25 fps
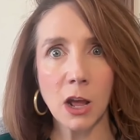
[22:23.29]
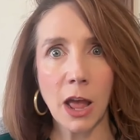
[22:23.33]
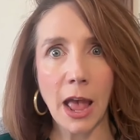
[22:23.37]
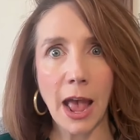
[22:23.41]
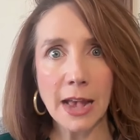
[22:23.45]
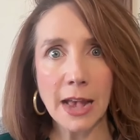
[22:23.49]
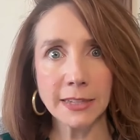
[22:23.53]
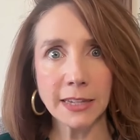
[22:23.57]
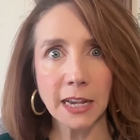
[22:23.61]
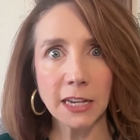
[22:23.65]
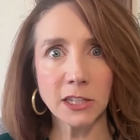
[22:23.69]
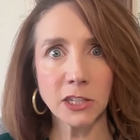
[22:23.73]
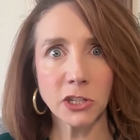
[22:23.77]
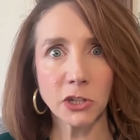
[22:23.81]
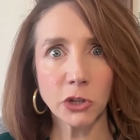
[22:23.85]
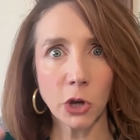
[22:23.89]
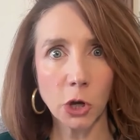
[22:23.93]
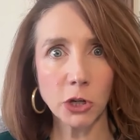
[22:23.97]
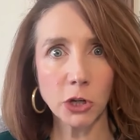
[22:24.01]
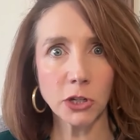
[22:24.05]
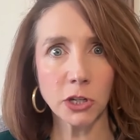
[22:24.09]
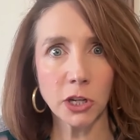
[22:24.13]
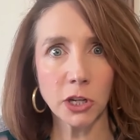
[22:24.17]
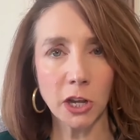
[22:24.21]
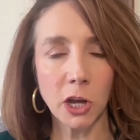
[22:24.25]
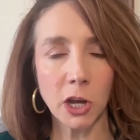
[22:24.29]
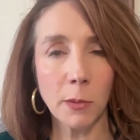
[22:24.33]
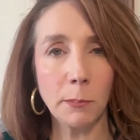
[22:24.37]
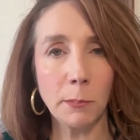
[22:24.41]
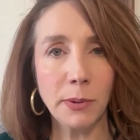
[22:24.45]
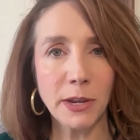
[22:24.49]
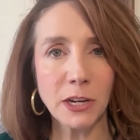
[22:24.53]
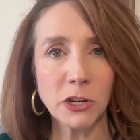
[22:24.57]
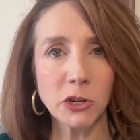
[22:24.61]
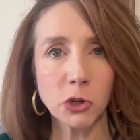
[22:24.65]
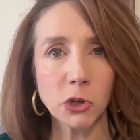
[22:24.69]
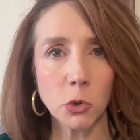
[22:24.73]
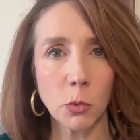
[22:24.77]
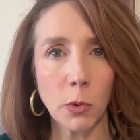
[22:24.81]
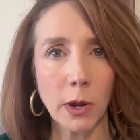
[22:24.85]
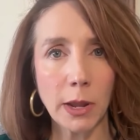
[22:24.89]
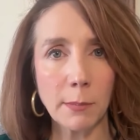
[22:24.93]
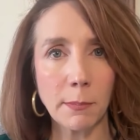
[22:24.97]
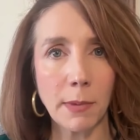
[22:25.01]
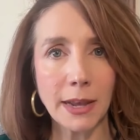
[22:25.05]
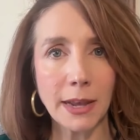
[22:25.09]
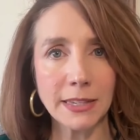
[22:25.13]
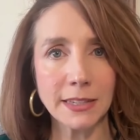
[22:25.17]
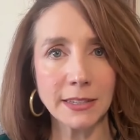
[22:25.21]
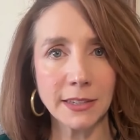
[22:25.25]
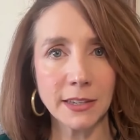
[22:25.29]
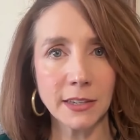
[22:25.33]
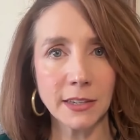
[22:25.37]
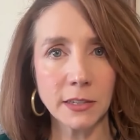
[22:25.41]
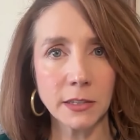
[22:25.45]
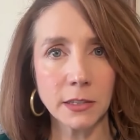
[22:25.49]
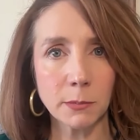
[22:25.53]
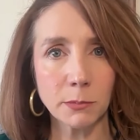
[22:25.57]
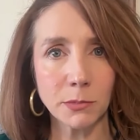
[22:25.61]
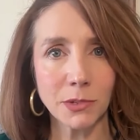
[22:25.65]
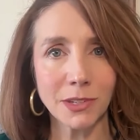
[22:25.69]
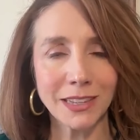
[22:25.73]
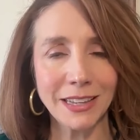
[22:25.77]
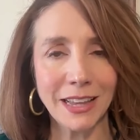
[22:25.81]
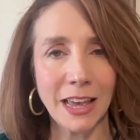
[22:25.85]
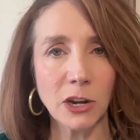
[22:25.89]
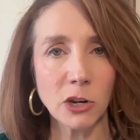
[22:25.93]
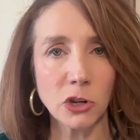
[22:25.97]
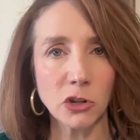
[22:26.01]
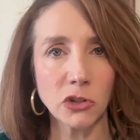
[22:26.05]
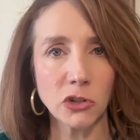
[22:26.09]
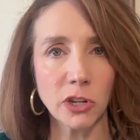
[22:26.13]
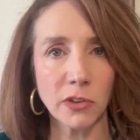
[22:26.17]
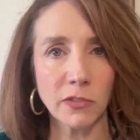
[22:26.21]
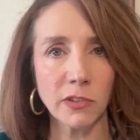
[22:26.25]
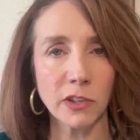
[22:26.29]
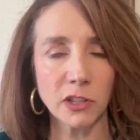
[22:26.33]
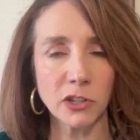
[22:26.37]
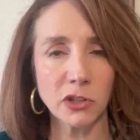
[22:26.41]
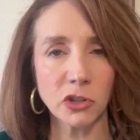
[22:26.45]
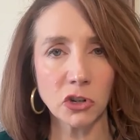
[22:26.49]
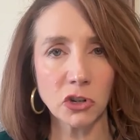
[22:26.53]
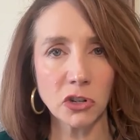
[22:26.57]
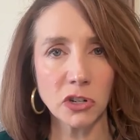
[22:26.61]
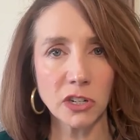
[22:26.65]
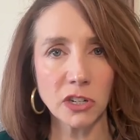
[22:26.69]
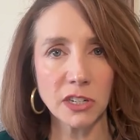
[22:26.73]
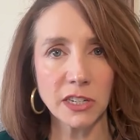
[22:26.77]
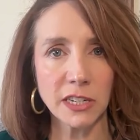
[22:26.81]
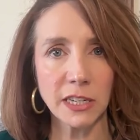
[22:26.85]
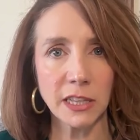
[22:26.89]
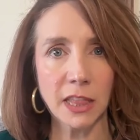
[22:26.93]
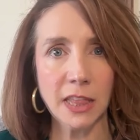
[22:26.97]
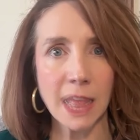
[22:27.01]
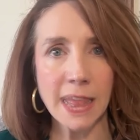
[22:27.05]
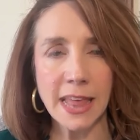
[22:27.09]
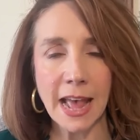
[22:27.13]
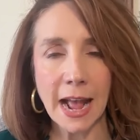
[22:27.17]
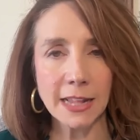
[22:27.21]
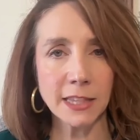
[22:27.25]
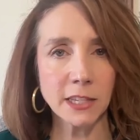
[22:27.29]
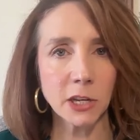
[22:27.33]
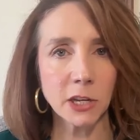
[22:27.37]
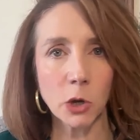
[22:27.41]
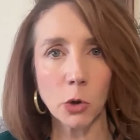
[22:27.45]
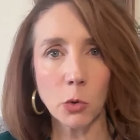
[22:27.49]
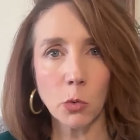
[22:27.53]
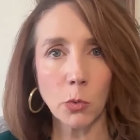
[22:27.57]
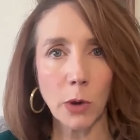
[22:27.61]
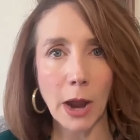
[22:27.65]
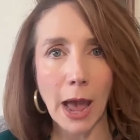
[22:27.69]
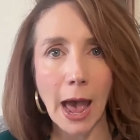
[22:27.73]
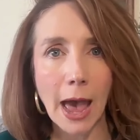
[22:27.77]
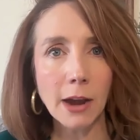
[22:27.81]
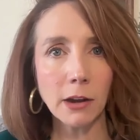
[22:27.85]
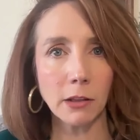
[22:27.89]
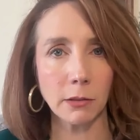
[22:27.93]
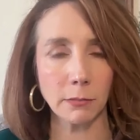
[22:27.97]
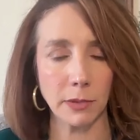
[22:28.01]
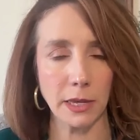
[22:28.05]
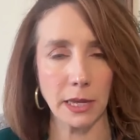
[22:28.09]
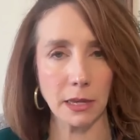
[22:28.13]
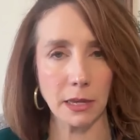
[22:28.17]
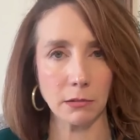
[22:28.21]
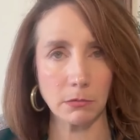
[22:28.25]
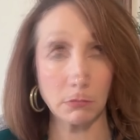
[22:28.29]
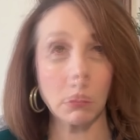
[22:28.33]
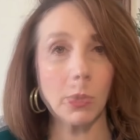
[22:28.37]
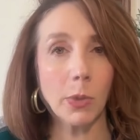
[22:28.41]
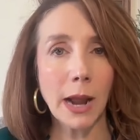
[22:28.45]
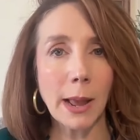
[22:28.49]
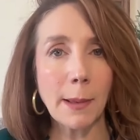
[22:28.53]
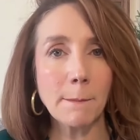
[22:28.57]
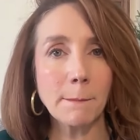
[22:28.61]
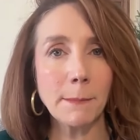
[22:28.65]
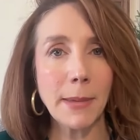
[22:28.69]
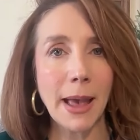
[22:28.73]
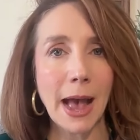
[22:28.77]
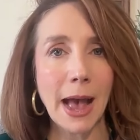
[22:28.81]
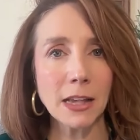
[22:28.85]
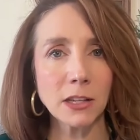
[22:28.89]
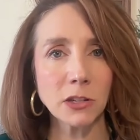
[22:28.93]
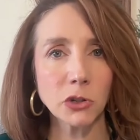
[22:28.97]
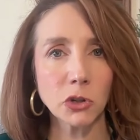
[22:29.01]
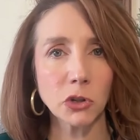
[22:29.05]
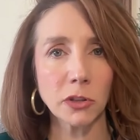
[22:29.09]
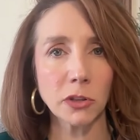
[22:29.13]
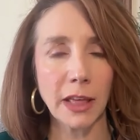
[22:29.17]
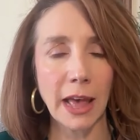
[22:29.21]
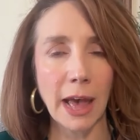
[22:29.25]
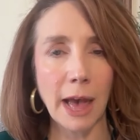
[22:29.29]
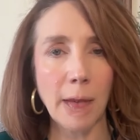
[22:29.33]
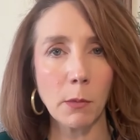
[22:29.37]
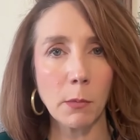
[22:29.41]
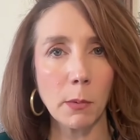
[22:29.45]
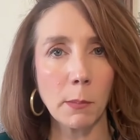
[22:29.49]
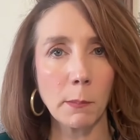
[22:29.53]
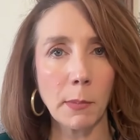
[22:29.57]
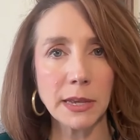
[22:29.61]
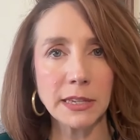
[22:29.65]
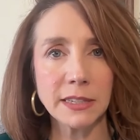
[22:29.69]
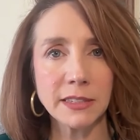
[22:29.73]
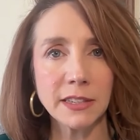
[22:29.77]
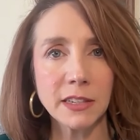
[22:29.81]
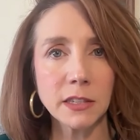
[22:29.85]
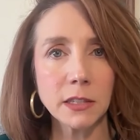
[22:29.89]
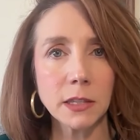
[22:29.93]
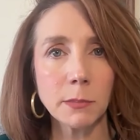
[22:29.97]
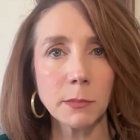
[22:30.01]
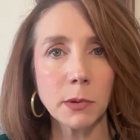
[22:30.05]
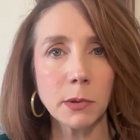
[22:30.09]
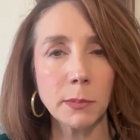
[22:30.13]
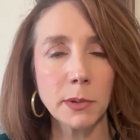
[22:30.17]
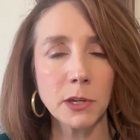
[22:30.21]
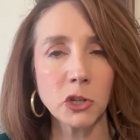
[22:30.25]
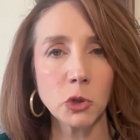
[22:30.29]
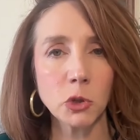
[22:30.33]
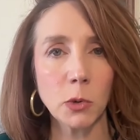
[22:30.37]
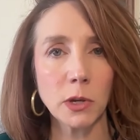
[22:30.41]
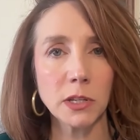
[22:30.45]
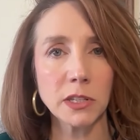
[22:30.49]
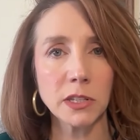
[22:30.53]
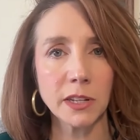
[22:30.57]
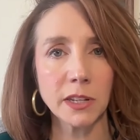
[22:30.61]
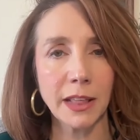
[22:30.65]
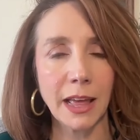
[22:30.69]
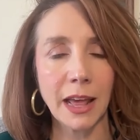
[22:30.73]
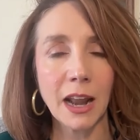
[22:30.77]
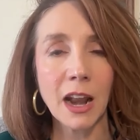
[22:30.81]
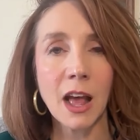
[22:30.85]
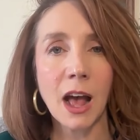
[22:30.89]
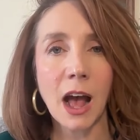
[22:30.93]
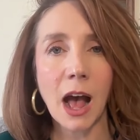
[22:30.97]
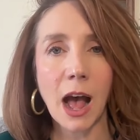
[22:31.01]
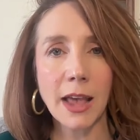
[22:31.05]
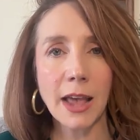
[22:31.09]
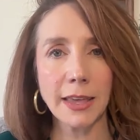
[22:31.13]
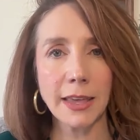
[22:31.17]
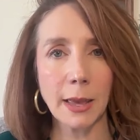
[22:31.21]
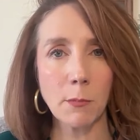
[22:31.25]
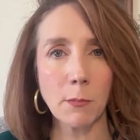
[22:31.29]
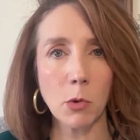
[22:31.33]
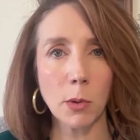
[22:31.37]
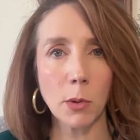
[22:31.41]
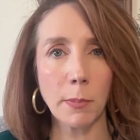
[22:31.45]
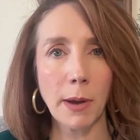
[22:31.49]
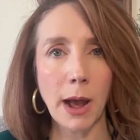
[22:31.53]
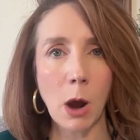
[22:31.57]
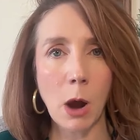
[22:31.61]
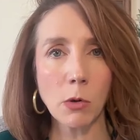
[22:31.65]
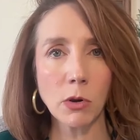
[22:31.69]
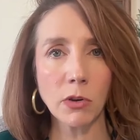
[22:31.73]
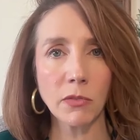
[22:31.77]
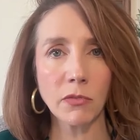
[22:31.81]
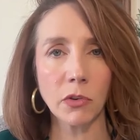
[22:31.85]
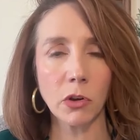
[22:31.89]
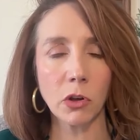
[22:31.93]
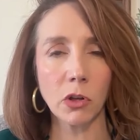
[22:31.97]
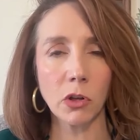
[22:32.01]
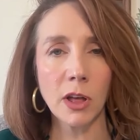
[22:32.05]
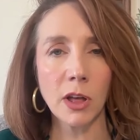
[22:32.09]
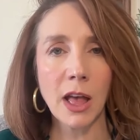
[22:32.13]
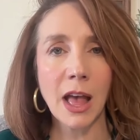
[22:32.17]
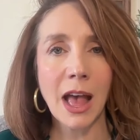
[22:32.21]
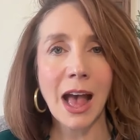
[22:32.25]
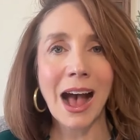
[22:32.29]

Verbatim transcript: As I start to habituate my system to the energy of uncertainty, that's going to rattle me. When I master that, when my system habituates to that, I get more powerful.